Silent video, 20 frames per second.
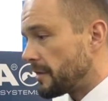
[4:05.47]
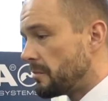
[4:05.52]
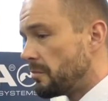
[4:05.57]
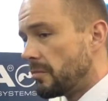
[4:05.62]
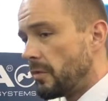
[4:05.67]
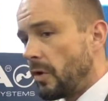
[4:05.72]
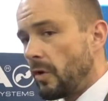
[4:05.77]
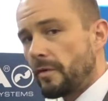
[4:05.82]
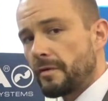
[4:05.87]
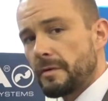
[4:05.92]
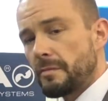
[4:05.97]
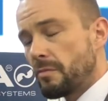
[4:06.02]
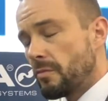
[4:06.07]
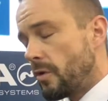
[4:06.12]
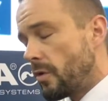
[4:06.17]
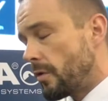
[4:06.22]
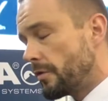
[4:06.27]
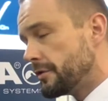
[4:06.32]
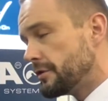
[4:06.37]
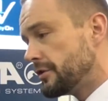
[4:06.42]
They more and
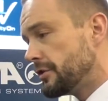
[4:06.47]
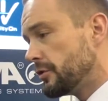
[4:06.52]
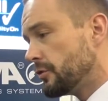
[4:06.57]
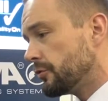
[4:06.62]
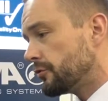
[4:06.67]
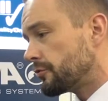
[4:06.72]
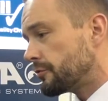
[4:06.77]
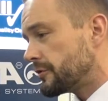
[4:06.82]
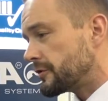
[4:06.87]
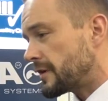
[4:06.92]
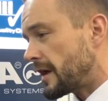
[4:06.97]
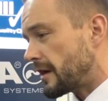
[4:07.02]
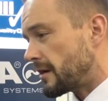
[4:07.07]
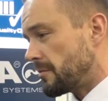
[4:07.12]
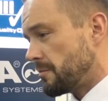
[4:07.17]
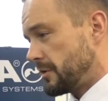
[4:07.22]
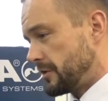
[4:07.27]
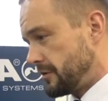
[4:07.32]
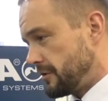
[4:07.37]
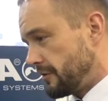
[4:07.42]
more use
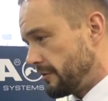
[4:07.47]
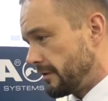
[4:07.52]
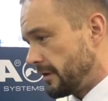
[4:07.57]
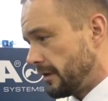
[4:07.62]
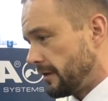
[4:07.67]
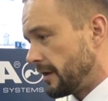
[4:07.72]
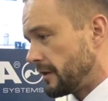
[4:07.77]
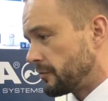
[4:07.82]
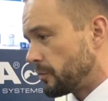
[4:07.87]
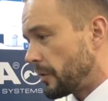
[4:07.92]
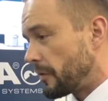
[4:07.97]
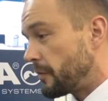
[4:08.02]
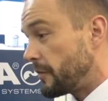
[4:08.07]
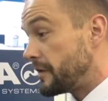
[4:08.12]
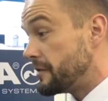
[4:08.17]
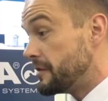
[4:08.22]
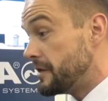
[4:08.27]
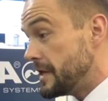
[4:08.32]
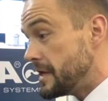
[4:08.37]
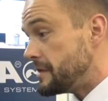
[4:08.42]
recycled material, and what
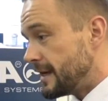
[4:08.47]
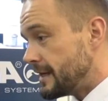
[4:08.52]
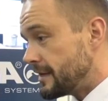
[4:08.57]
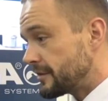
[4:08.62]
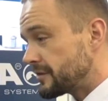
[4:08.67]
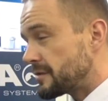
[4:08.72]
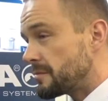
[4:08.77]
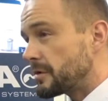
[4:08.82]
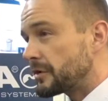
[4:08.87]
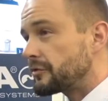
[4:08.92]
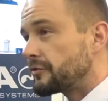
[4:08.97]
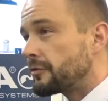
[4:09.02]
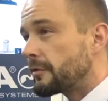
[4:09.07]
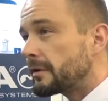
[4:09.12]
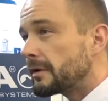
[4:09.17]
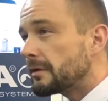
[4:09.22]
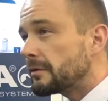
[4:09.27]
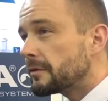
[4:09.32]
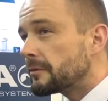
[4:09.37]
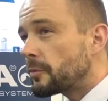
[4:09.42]
they need is a
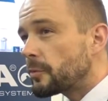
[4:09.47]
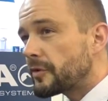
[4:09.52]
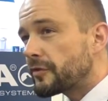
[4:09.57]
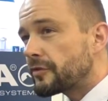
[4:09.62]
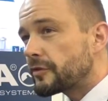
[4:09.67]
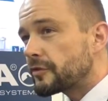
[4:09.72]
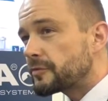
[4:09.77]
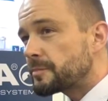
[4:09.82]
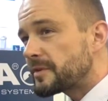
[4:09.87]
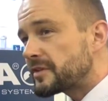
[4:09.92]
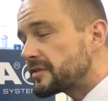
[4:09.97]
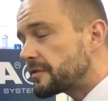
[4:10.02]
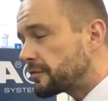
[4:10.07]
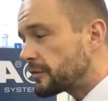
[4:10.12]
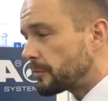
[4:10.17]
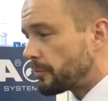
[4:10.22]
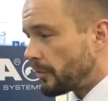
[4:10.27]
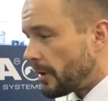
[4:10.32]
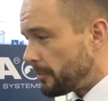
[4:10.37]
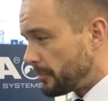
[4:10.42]
material with
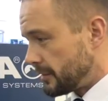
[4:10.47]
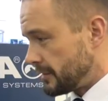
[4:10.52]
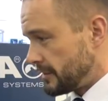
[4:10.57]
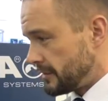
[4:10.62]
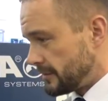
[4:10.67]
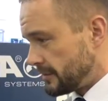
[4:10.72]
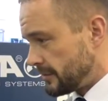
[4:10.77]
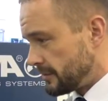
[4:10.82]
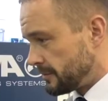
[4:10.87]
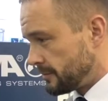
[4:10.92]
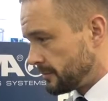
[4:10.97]
specific properties.